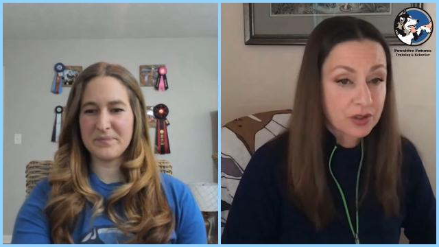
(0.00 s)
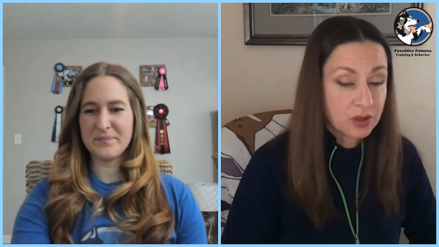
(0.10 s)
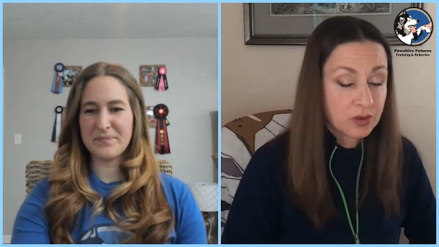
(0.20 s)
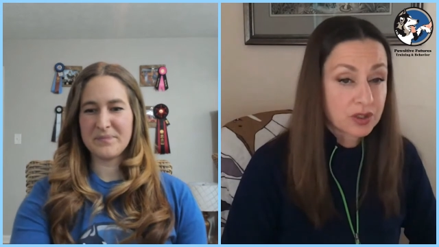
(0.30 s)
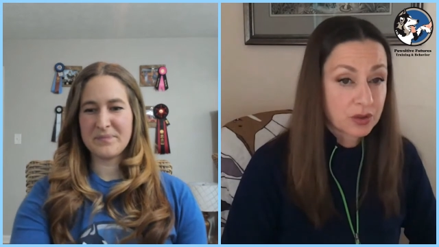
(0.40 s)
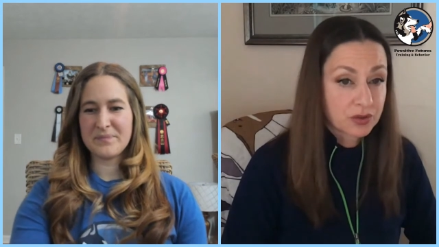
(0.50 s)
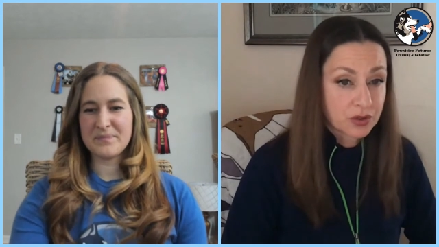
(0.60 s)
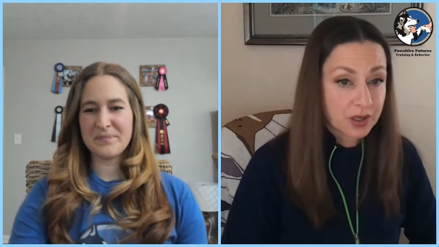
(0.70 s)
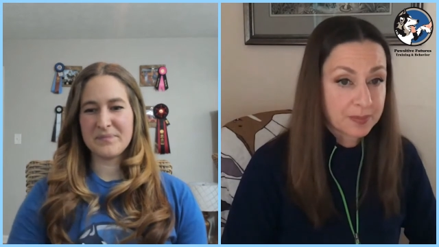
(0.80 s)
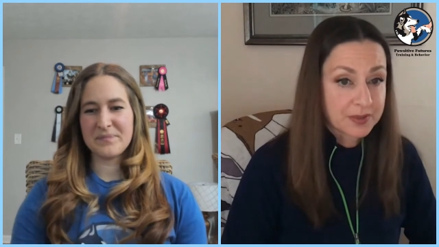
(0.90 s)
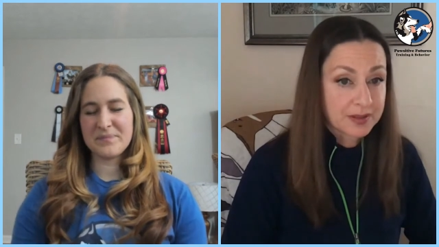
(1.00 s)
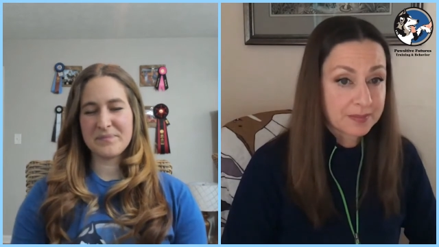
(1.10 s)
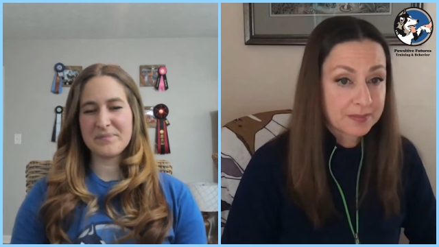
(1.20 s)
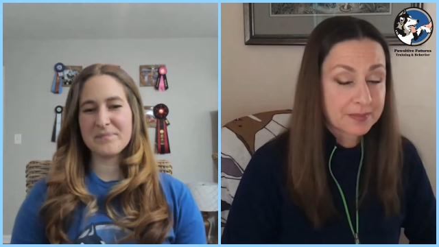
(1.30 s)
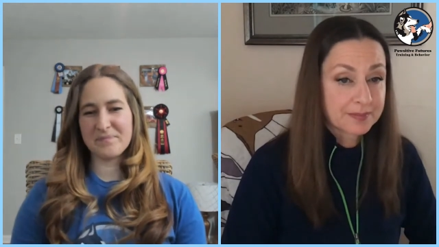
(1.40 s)
Speaker 1: use those trips.
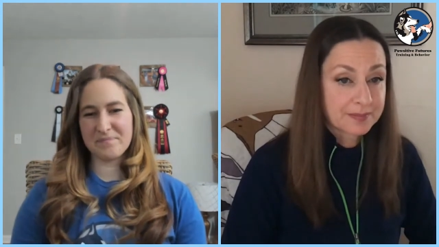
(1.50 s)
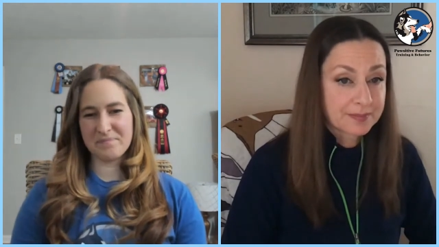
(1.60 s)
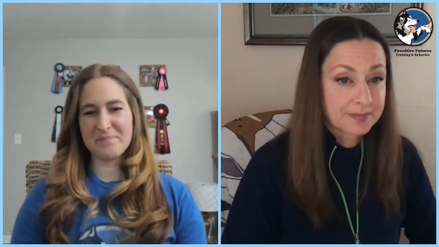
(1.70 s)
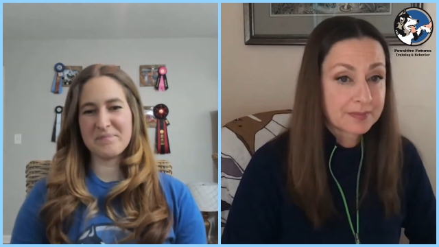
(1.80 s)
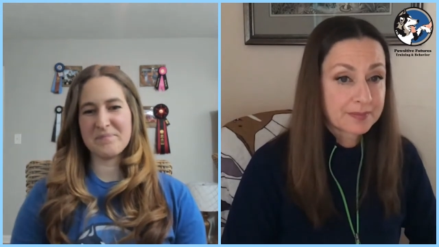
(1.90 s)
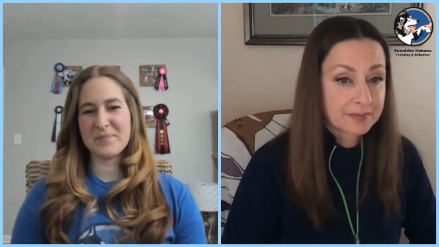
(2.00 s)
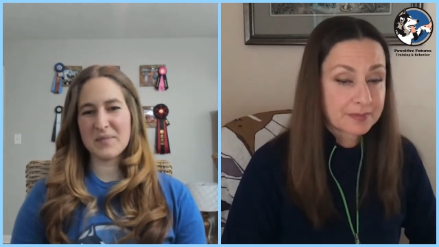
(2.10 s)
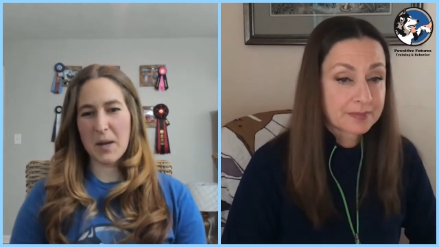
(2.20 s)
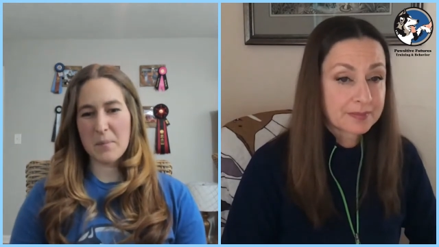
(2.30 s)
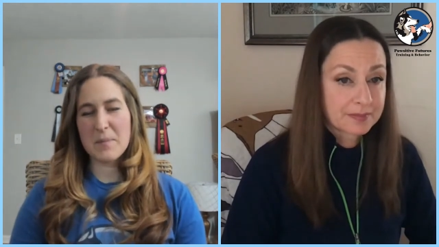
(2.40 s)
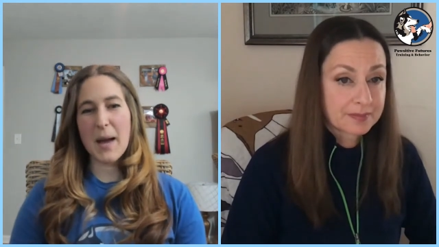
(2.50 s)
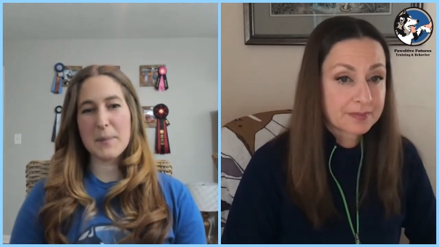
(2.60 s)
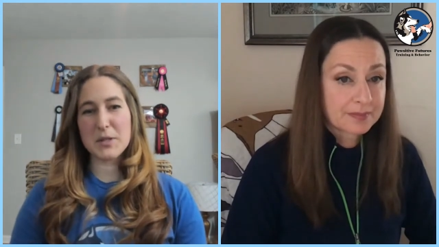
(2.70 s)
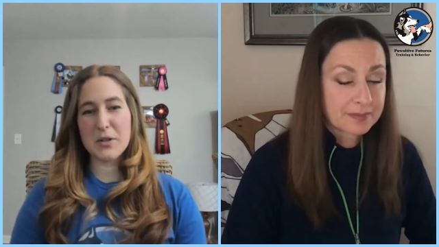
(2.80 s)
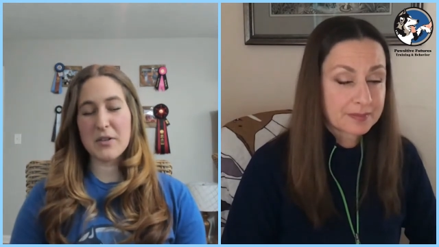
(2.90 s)
Speaker 2: Mm-hmm. Yep.
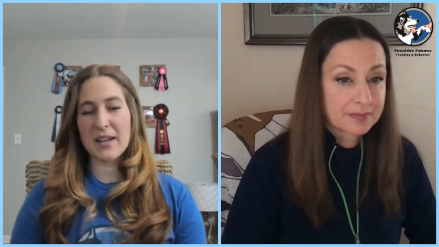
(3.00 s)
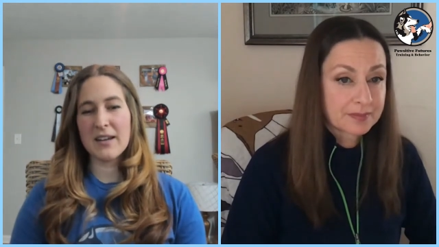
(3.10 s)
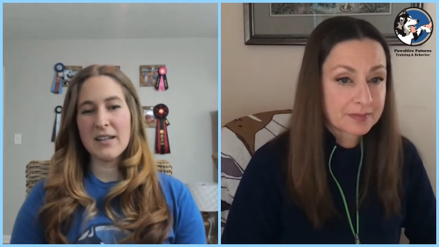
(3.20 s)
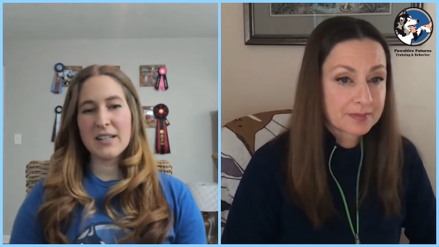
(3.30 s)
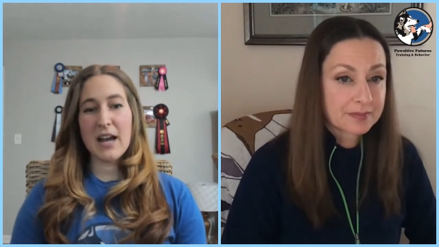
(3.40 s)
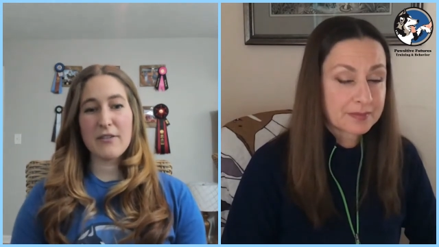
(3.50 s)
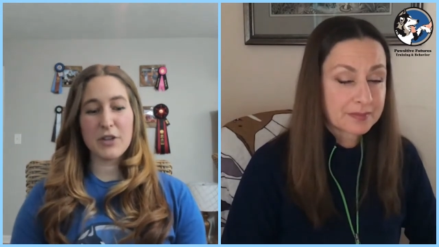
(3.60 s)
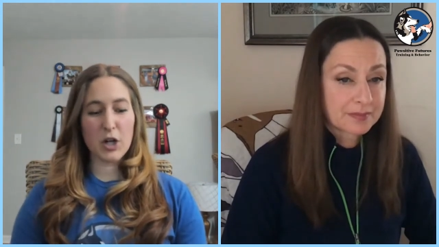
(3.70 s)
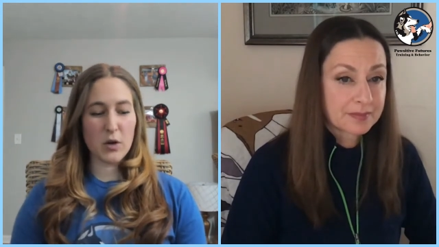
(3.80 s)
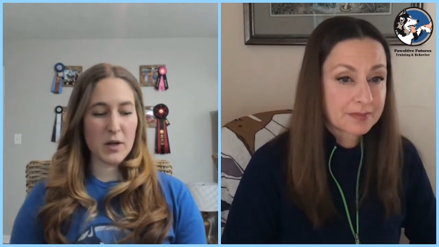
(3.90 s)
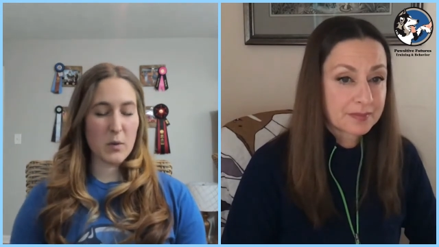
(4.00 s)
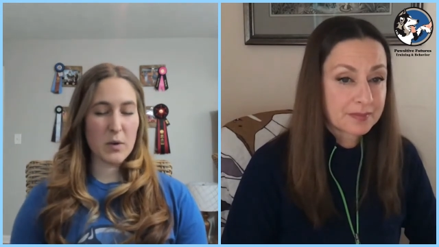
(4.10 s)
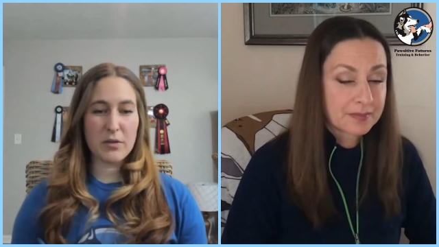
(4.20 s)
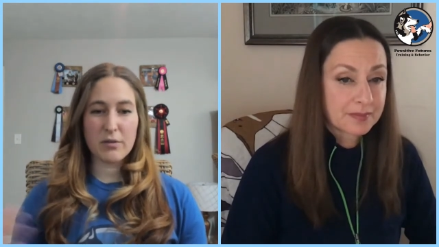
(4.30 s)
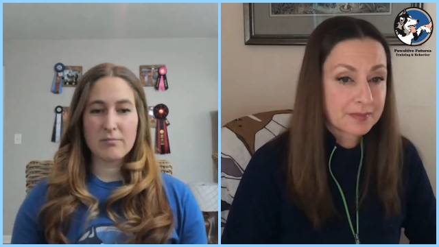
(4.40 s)
Absolutely. Yeah. Mm-hmm. If you're going
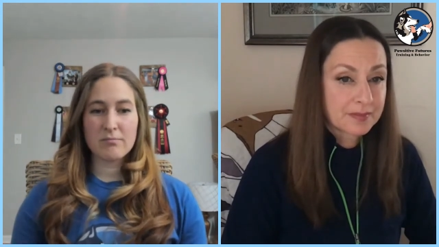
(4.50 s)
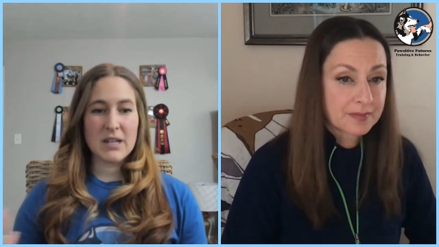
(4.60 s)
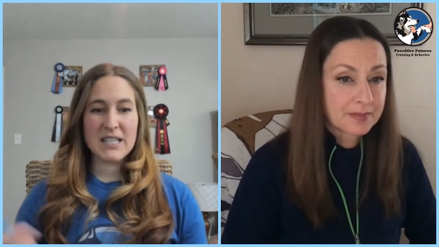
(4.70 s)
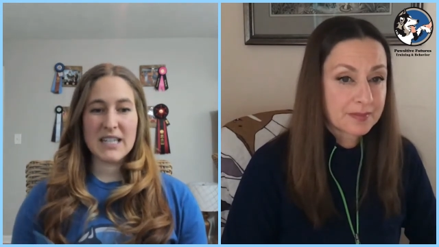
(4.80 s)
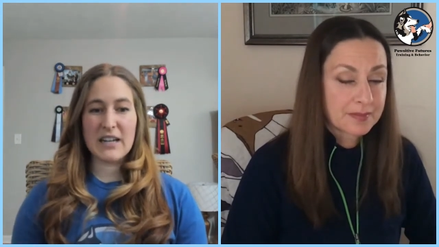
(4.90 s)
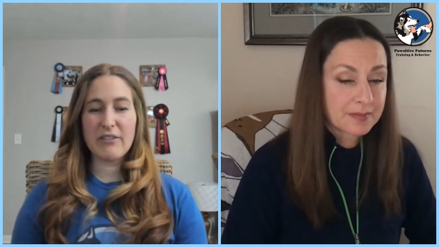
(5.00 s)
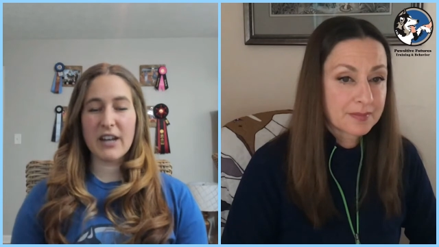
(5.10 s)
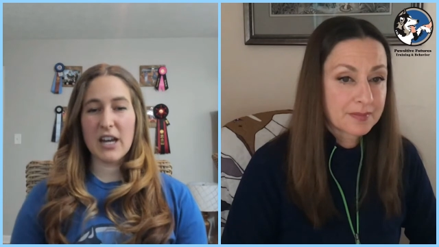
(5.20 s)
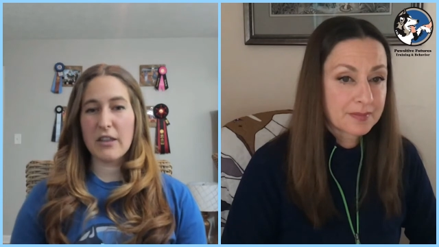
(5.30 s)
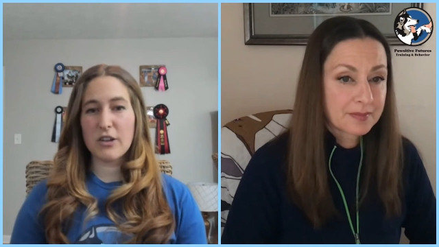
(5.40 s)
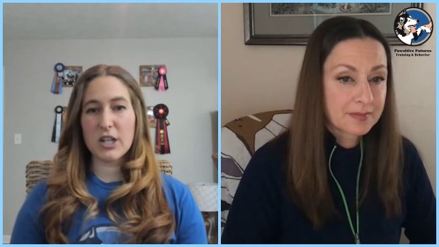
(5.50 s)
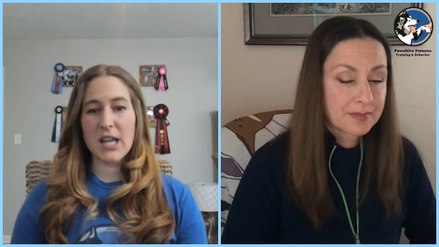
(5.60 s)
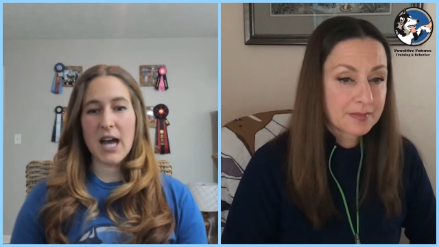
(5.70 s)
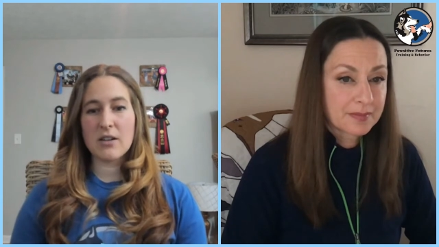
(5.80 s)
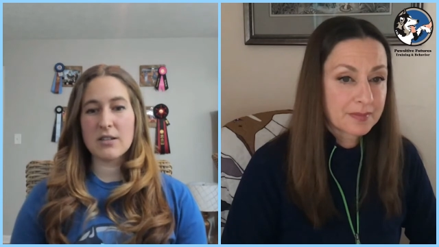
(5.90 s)
with a significant other in
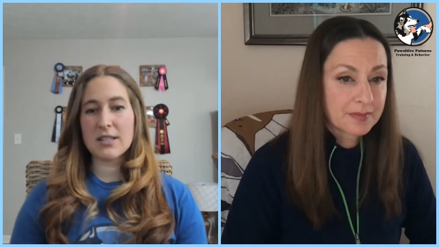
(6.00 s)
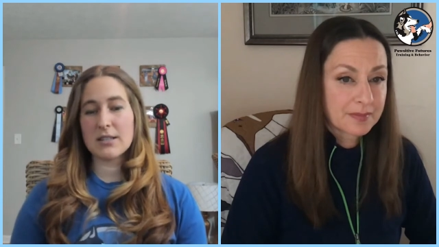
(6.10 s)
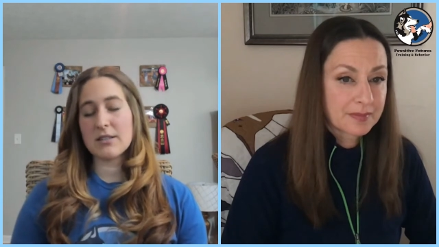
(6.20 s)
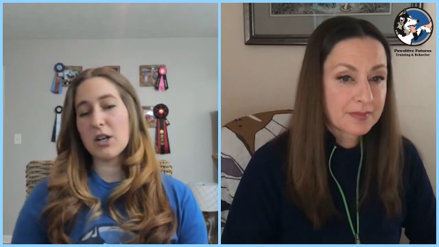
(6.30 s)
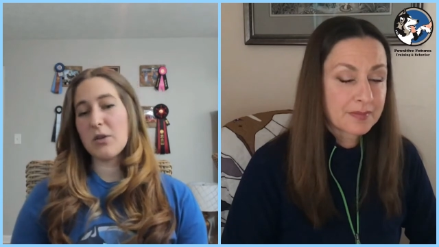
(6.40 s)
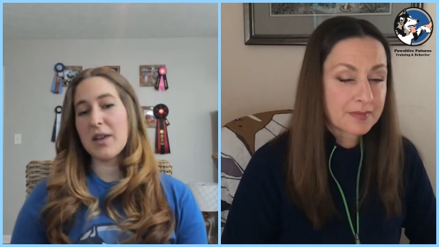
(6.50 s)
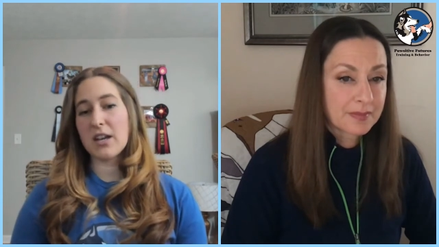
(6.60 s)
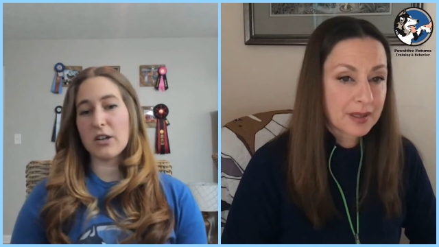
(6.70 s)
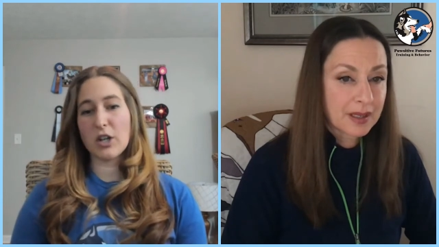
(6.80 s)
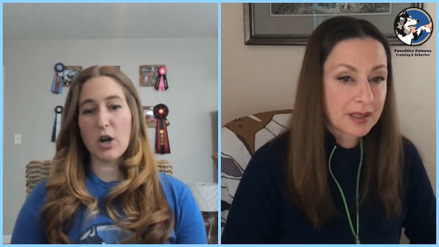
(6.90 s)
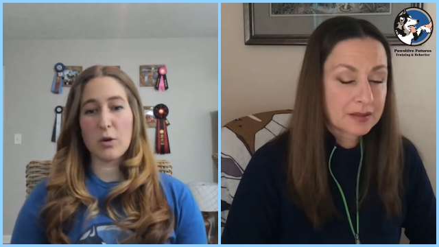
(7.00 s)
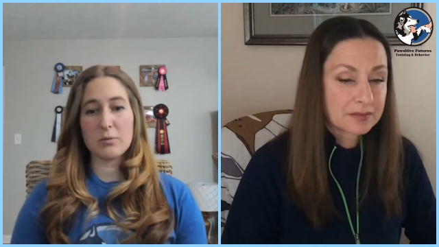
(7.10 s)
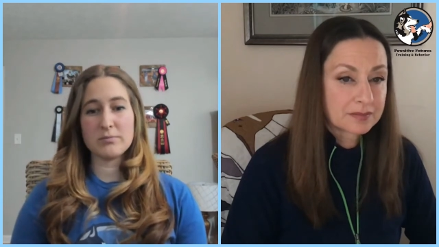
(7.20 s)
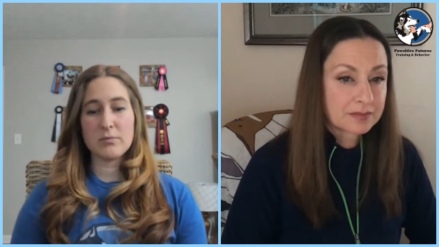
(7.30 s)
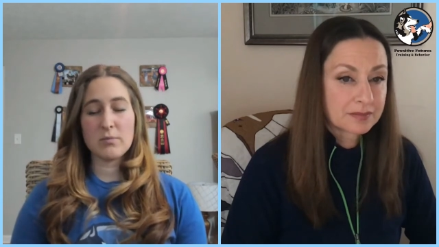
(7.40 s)
the house, you know, they could go